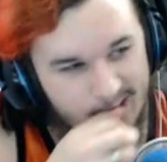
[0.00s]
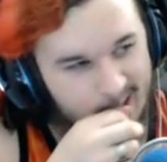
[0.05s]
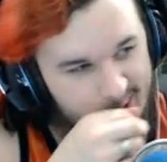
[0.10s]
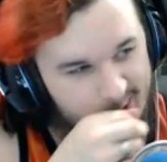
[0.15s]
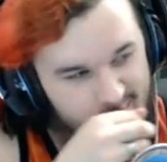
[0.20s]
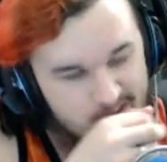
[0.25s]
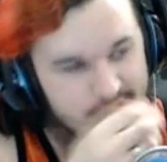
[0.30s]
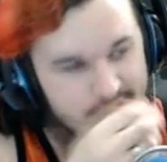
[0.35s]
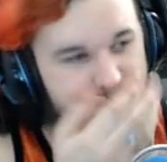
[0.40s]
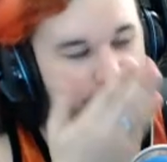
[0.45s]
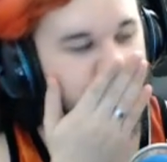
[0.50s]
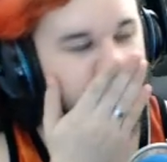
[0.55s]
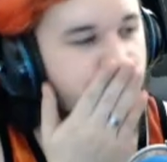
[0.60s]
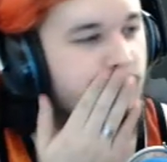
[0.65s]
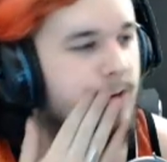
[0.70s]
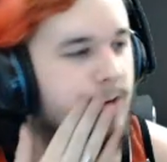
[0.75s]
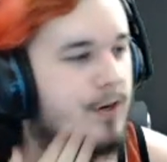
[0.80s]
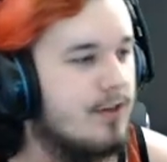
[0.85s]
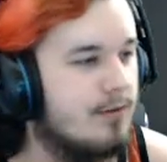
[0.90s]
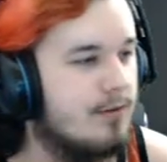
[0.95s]
no, no, just spit
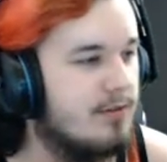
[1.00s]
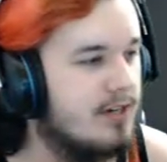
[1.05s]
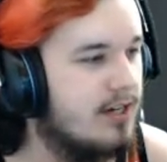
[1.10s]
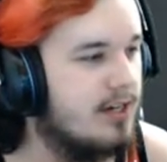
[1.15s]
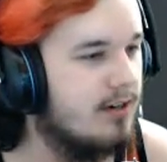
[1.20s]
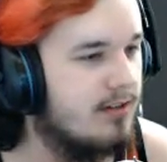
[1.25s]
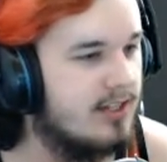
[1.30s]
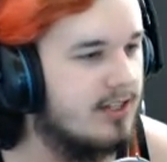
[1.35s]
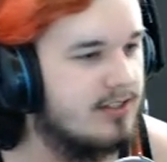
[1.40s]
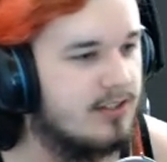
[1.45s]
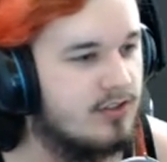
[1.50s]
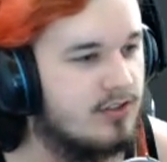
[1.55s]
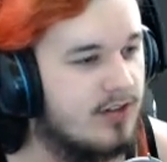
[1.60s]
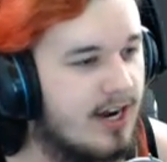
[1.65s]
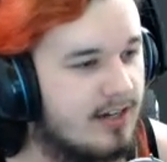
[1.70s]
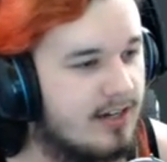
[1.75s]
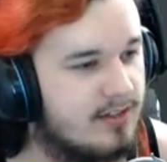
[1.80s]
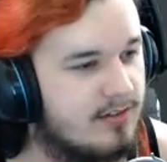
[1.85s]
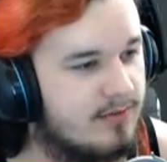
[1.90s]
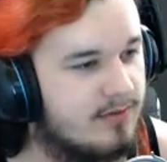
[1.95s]
everywhere. Good one, Aaron. That's
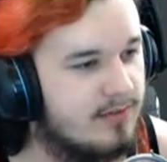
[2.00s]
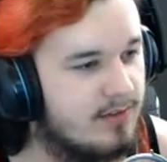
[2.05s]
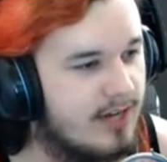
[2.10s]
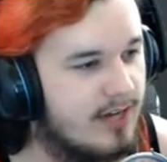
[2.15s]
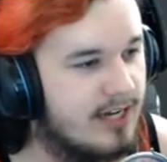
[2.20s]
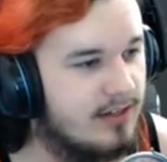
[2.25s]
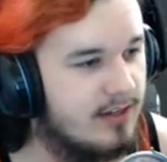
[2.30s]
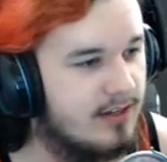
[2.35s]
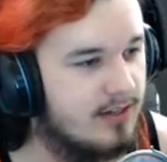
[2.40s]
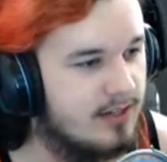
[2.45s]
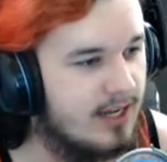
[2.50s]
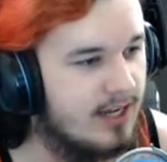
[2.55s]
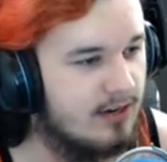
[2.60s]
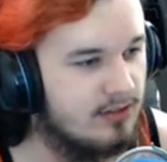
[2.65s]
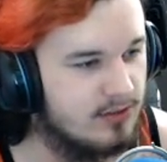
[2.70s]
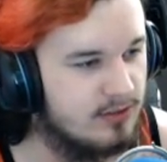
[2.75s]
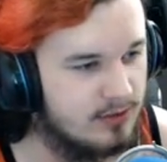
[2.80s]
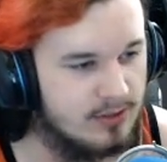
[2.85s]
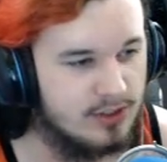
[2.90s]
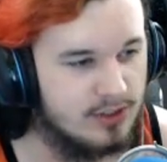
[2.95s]
attractive. I
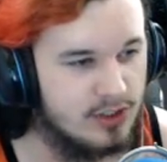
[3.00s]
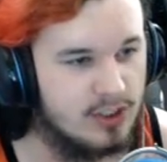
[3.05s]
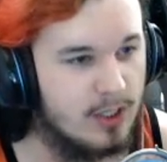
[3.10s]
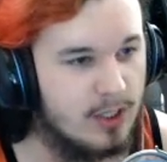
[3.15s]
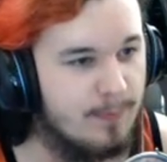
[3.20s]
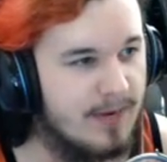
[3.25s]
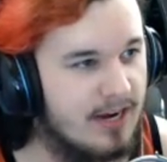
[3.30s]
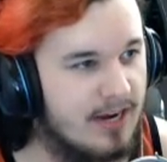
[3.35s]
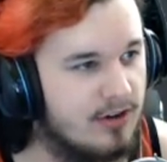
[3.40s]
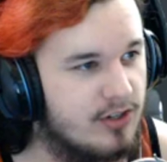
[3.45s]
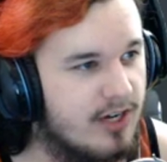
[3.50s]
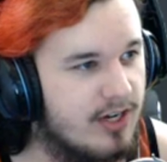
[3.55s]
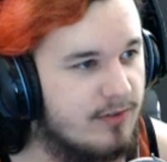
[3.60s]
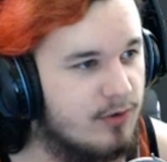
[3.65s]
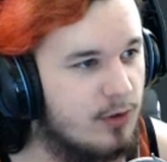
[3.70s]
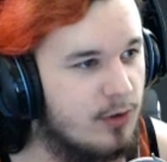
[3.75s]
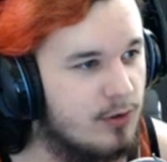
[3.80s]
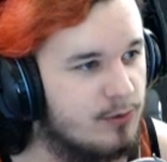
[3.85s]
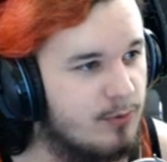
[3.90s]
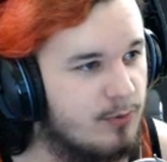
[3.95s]
Aaron, stop it, Aaron. You have
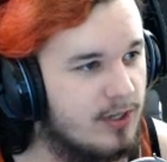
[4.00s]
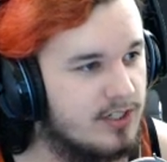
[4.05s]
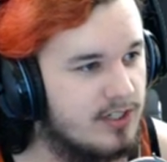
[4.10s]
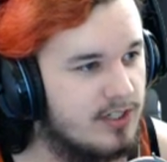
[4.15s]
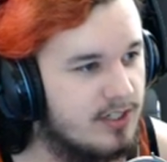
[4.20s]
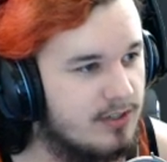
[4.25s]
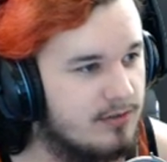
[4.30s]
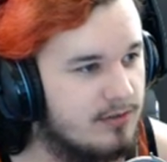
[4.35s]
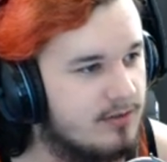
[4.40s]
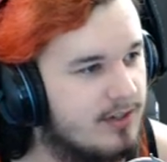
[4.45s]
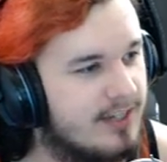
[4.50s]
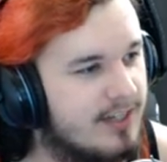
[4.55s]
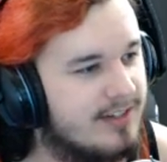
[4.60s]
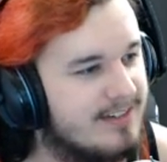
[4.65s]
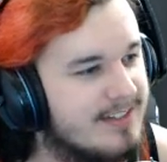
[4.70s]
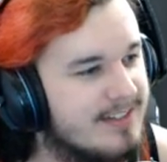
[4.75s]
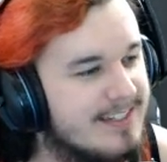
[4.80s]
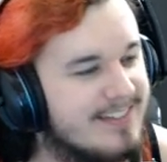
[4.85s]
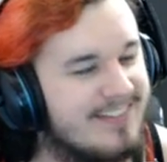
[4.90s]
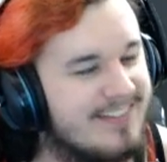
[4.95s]
girls watching you.
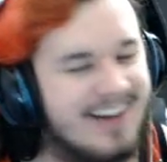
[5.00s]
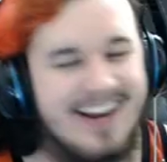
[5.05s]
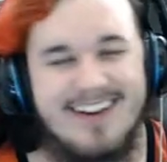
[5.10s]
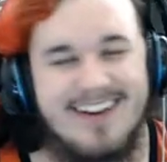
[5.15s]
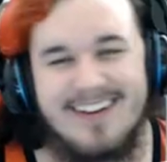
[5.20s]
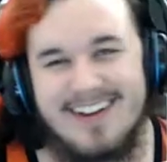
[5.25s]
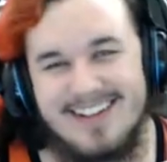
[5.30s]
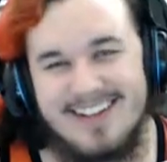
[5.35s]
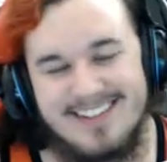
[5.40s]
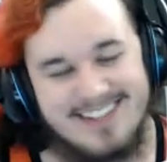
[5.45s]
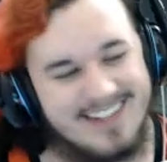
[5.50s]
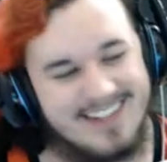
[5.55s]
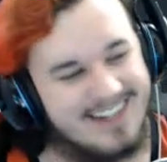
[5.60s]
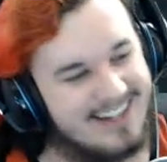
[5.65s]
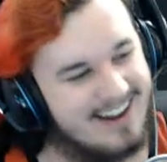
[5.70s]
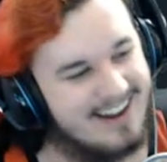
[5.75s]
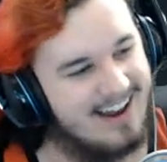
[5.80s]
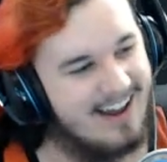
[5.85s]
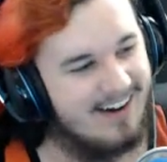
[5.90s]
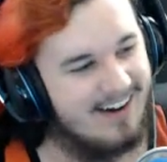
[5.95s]
but anyways,
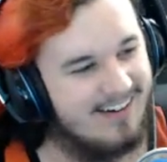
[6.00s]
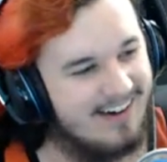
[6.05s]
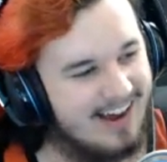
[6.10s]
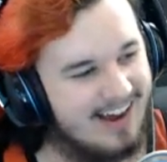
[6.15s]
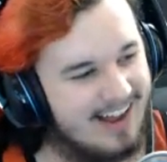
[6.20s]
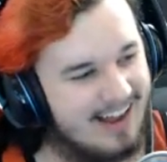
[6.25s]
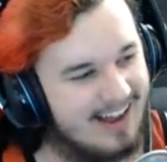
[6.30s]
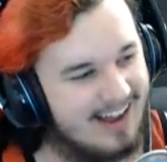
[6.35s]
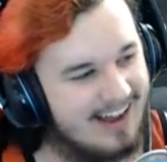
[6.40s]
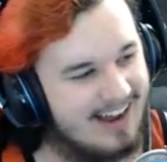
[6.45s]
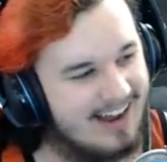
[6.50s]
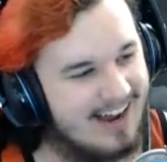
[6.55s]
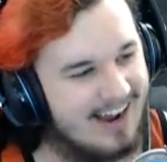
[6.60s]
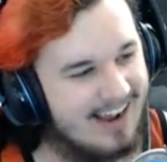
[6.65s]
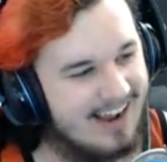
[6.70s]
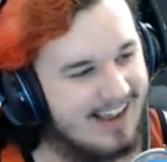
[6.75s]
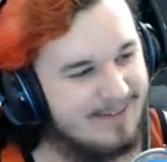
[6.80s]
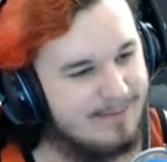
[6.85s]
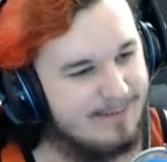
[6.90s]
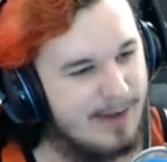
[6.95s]
no, uh
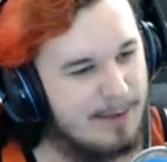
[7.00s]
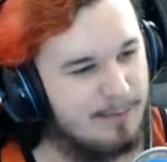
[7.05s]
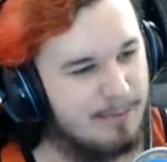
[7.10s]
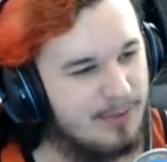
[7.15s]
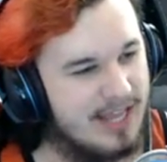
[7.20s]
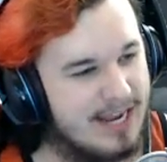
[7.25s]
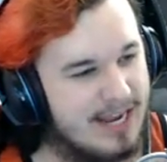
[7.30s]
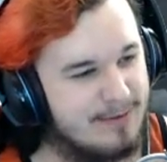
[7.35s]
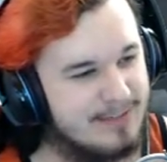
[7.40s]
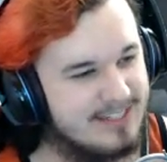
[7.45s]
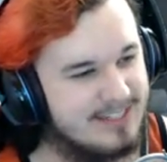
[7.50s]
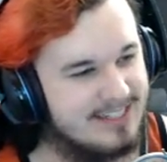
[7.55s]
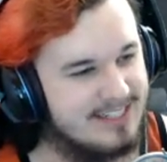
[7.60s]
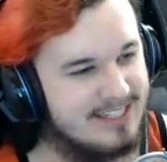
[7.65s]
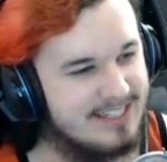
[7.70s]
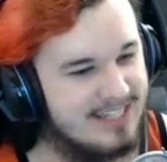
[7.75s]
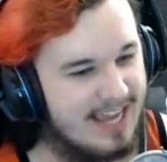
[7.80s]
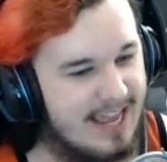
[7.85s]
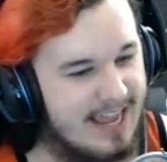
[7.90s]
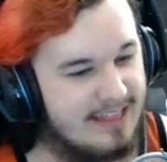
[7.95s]
I my plan was
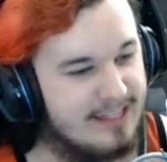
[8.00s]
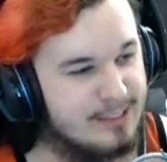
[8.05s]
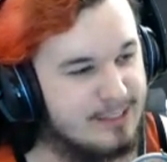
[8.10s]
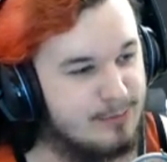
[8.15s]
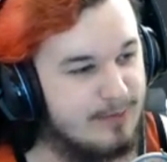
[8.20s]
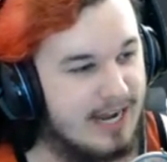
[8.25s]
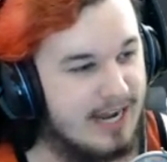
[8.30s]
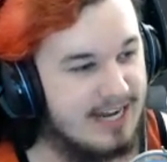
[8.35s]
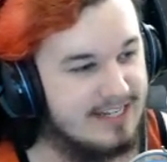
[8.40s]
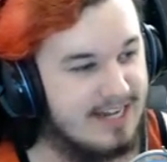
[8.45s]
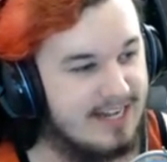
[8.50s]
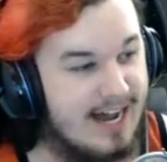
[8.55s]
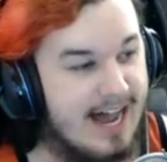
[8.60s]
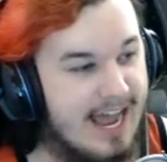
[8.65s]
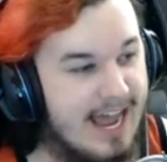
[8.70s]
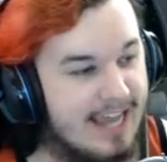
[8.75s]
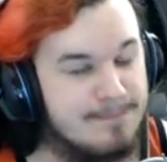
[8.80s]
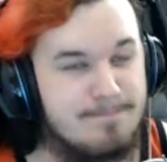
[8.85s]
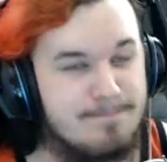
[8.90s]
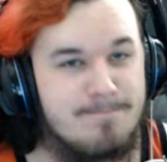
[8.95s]
to end this when I
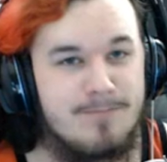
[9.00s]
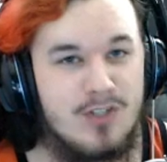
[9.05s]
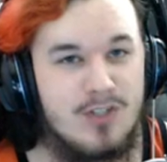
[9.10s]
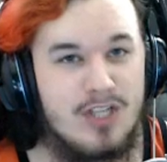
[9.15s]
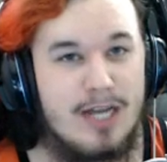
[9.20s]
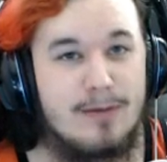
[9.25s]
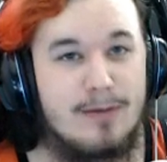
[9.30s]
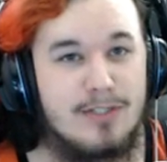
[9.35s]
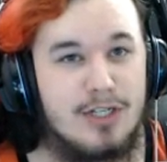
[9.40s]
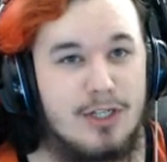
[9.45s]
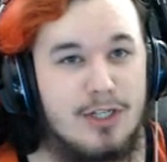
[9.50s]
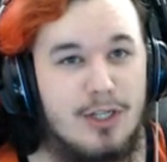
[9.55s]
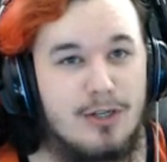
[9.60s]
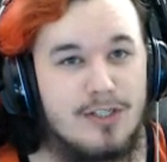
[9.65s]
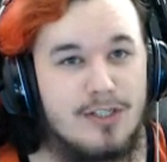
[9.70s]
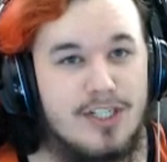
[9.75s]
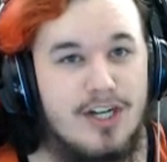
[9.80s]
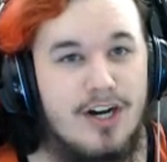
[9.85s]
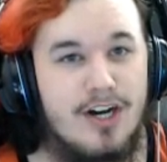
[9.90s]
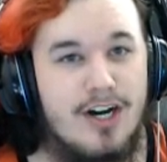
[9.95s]
die. So that was a
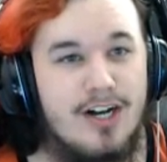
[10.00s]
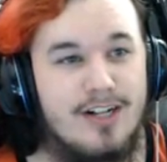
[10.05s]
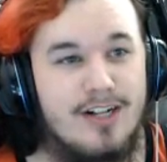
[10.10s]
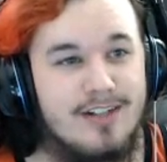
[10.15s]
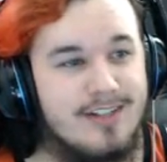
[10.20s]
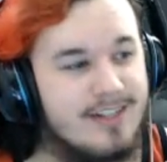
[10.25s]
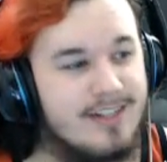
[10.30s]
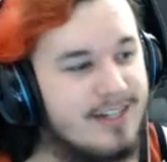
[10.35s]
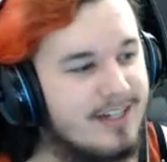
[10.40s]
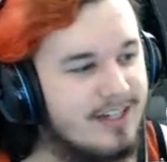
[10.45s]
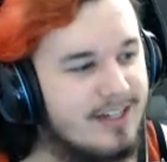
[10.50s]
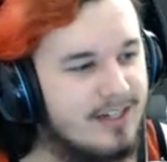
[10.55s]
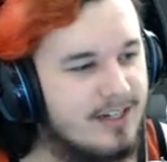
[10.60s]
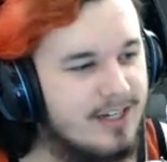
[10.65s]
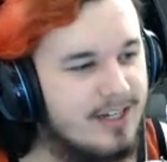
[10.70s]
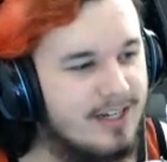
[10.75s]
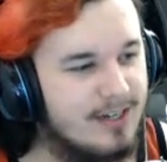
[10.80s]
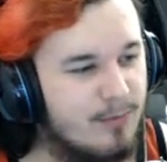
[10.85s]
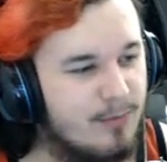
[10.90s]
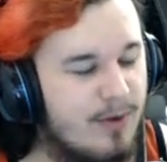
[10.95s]
close call.
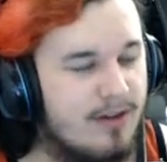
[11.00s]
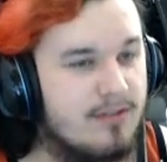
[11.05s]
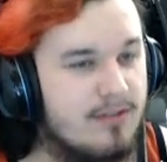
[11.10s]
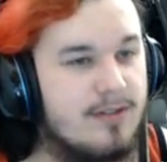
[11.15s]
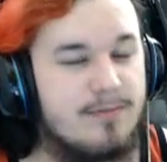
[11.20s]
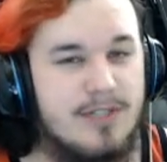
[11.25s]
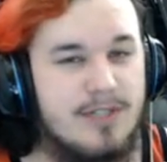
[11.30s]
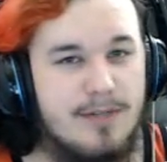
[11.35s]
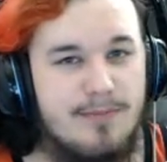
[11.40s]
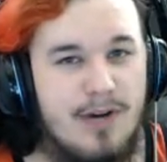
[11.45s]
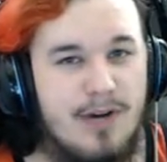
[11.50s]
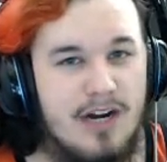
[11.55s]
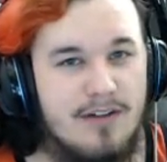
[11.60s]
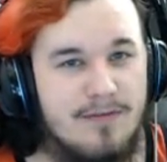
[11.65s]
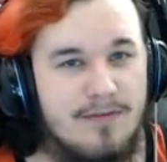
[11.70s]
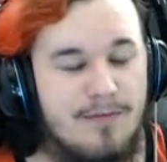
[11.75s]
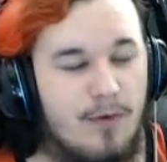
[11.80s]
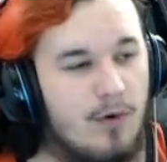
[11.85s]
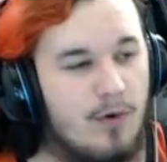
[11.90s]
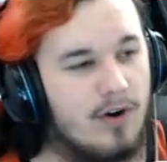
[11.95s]
Welcome to
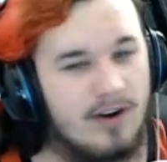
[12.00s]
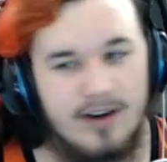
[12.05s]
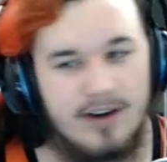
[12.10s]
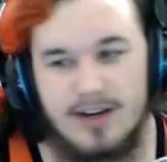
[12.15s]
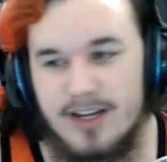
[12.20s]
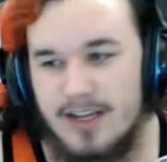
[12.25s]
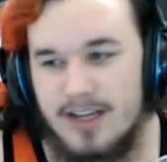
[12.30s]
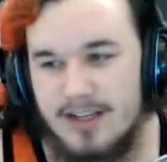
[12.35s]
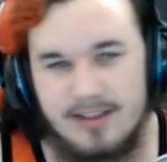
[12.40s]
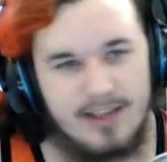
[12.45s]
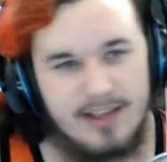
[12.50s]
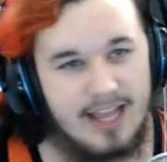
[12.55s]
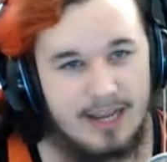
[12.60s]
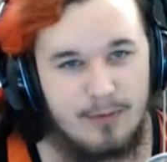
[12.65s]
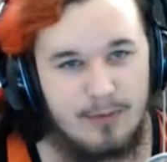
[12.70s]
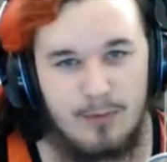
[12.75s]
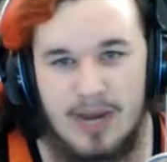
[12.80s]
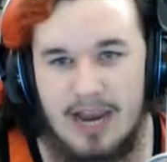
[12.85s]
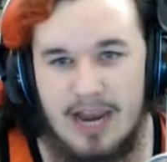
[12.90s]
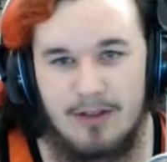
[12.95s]
part 4.
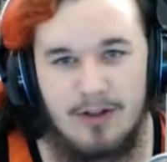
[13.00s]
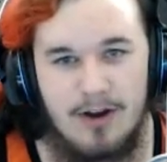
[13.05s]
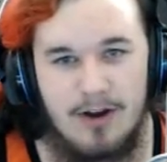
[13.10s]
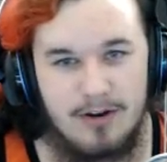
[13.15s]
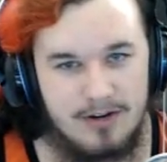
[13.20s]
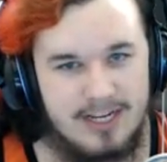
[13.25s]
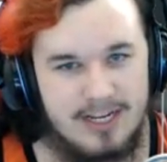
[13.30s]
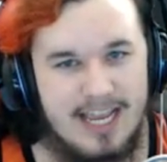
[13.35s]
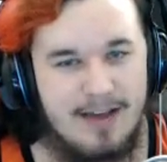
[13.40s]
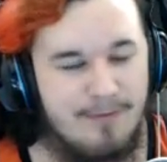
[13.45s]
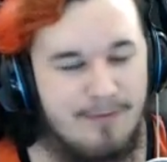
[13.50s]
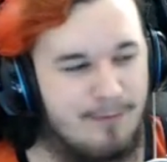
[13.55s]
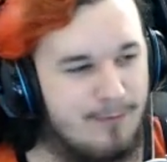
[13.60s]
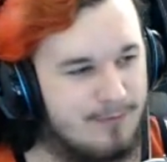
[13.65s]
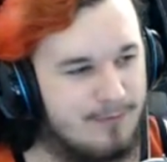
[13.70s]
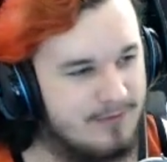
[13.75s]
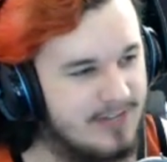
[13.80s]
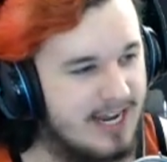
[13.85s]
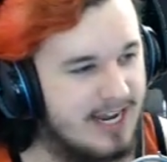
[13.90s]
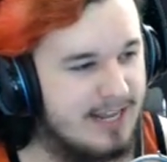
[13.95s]
Like how long? Yeah,
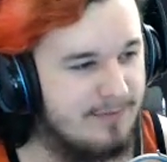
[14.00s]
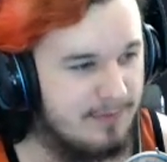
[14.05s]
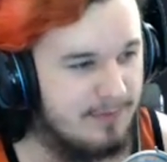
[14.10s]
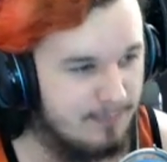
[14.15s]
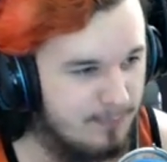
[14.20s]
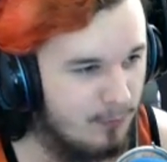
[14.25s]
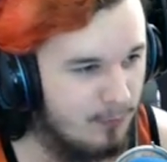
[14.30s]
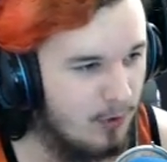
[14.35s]
not even